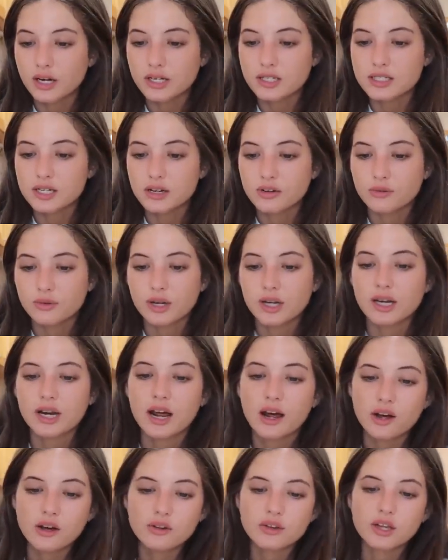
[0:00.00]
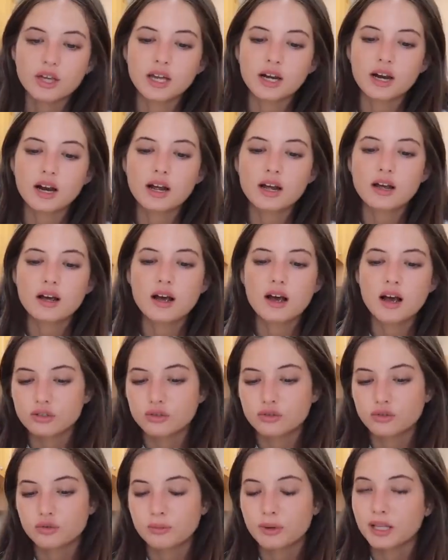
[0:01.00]
writing down right now that to
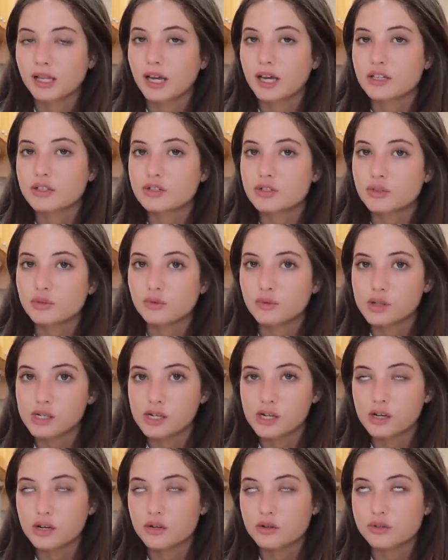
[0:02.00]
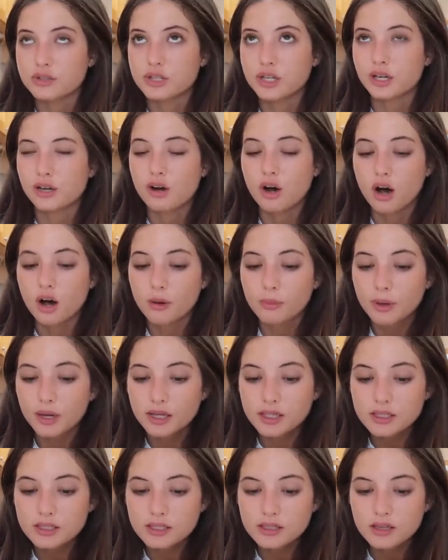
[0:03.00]
look through my last two videos, like,
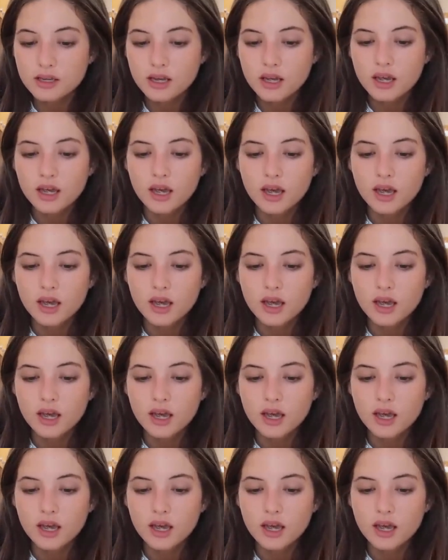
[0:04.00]
comments,